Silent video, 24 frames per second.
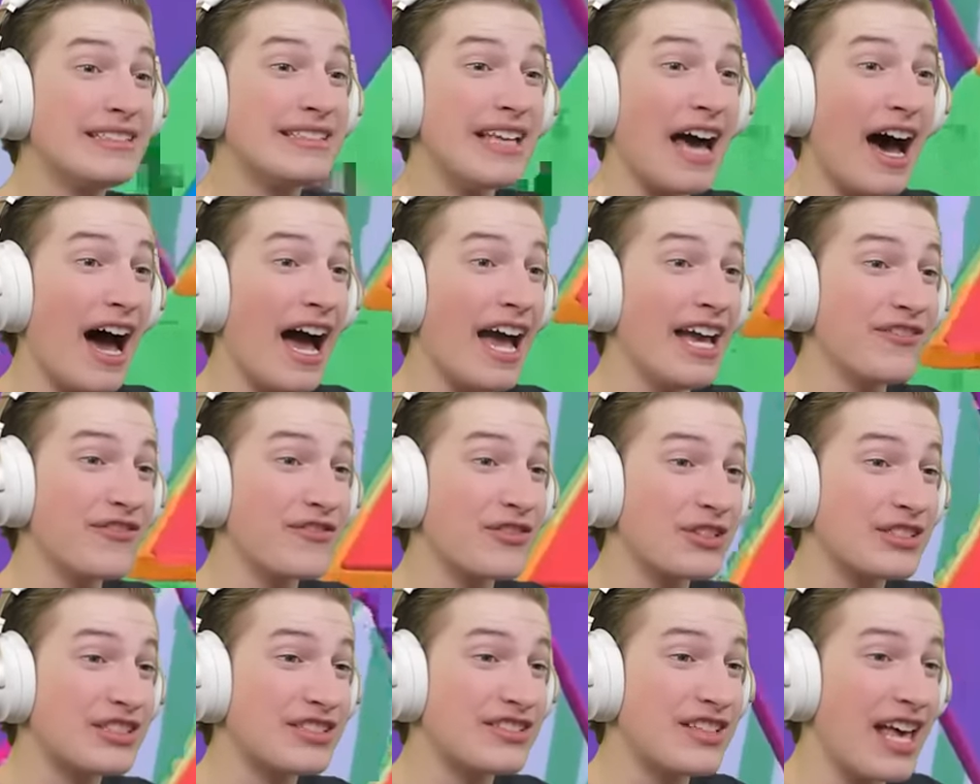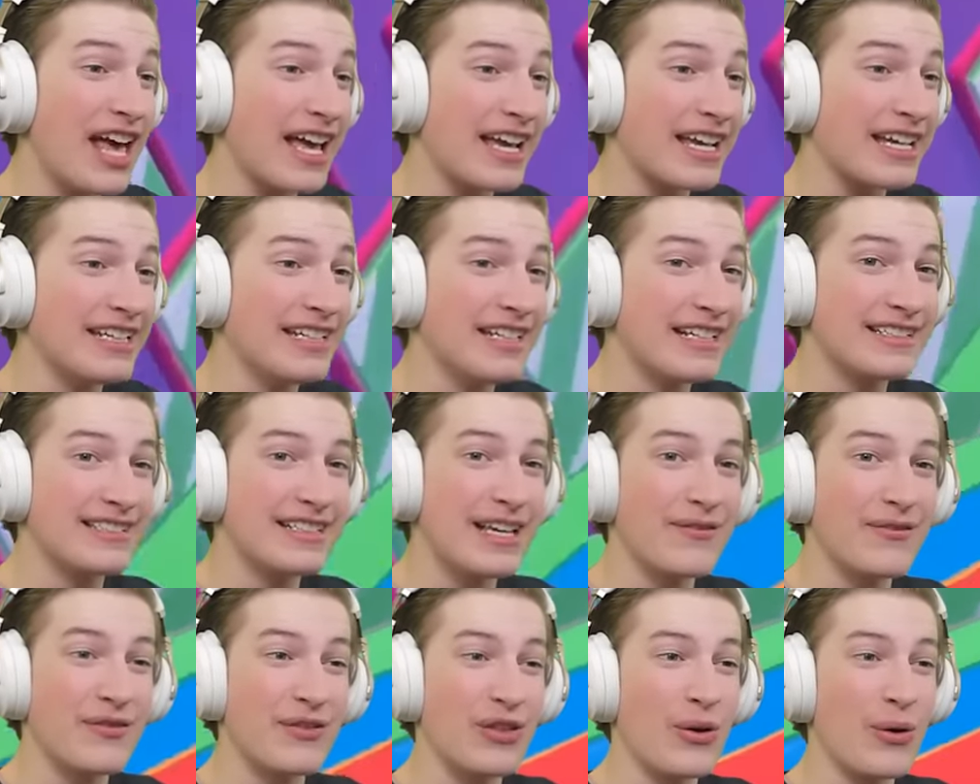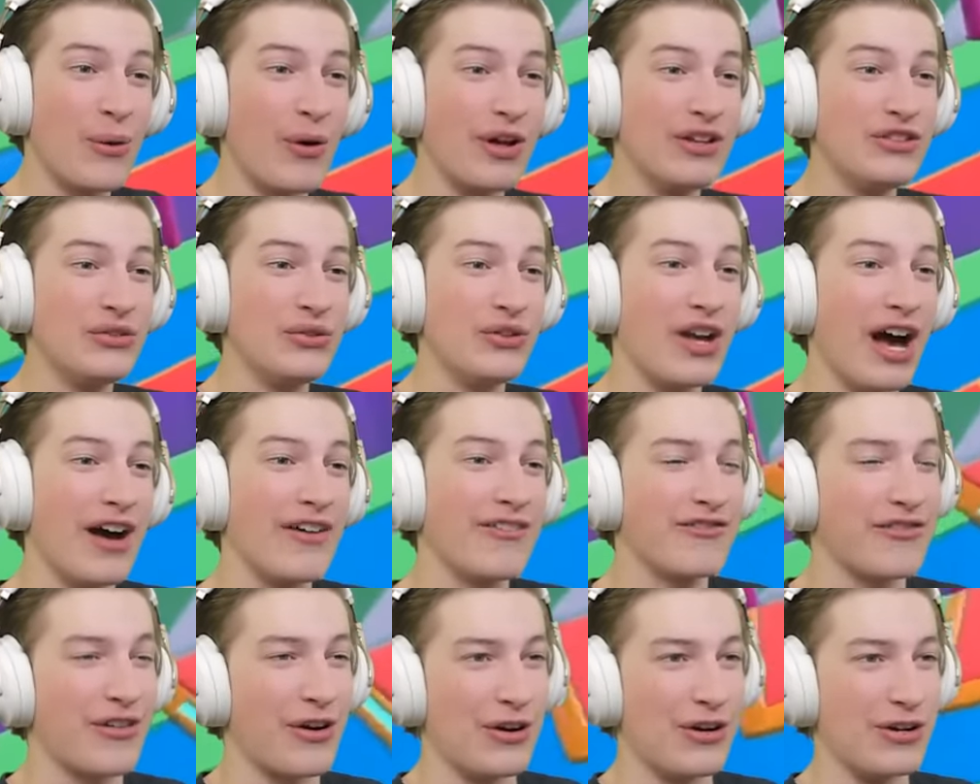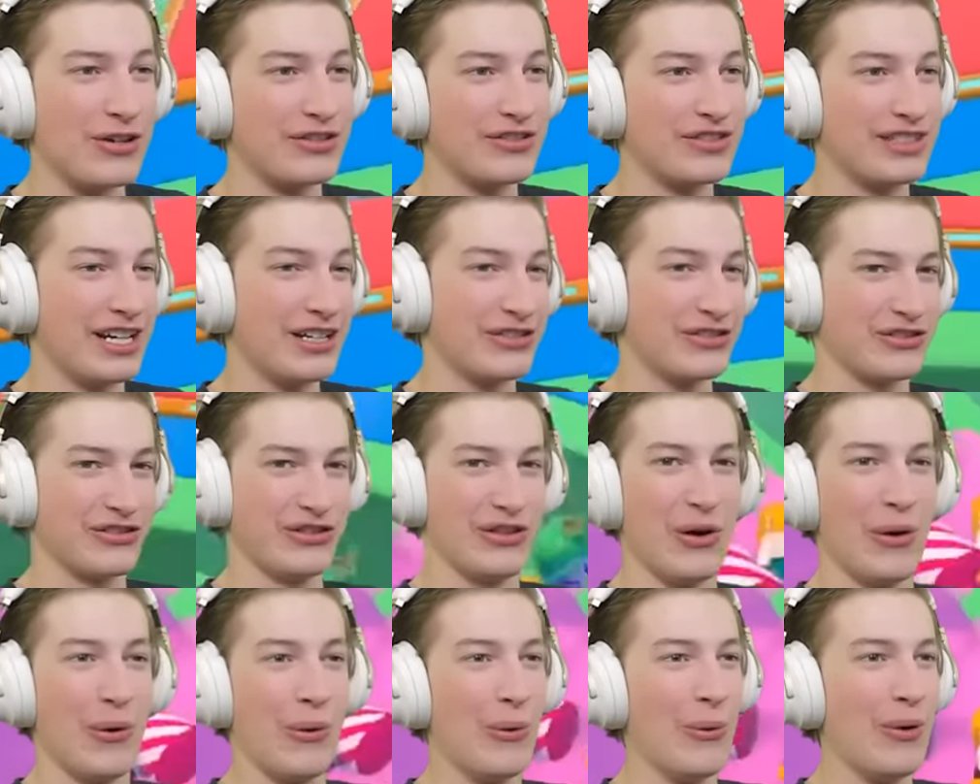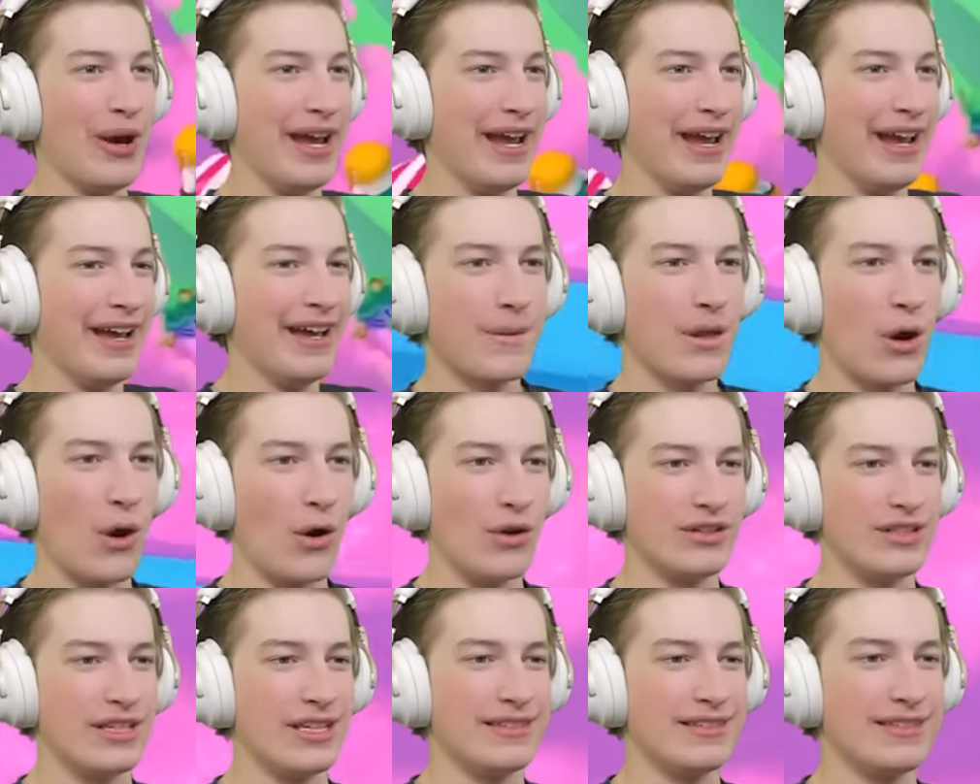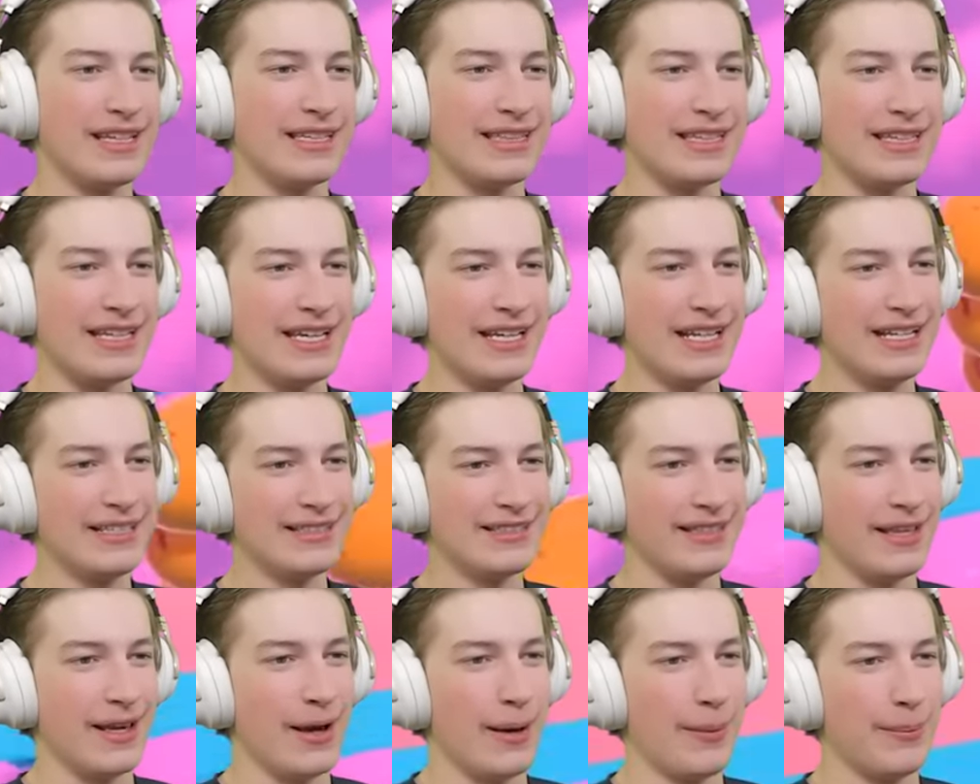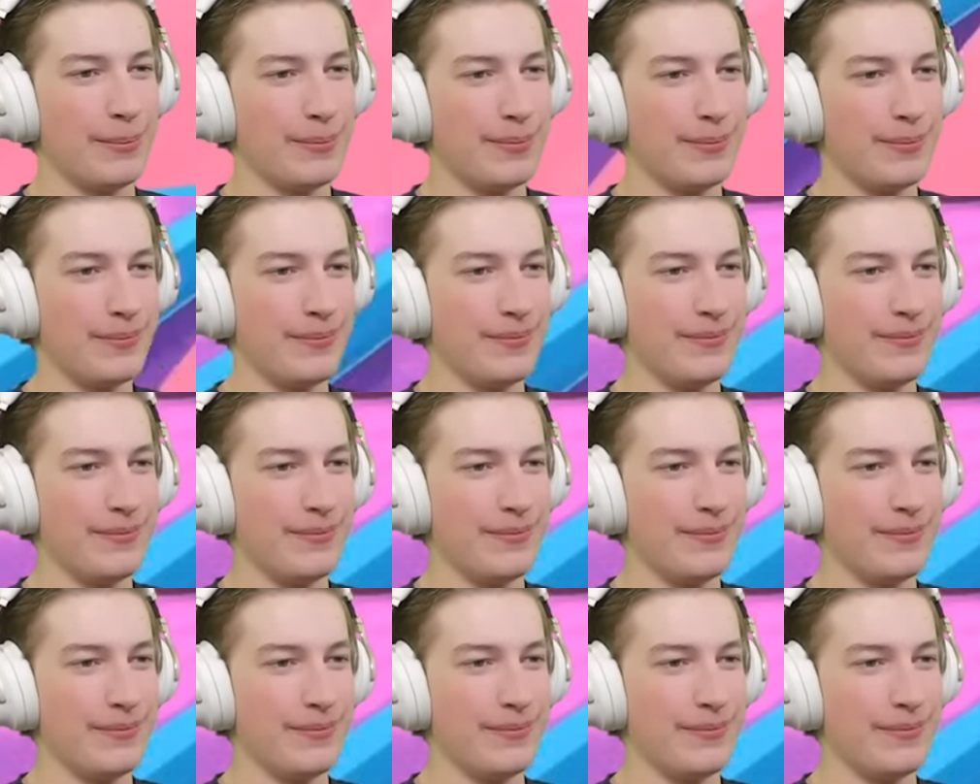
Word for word: died for second except for the ones who got first. There's no way. Oh, is he gonna take the Edis? Yup.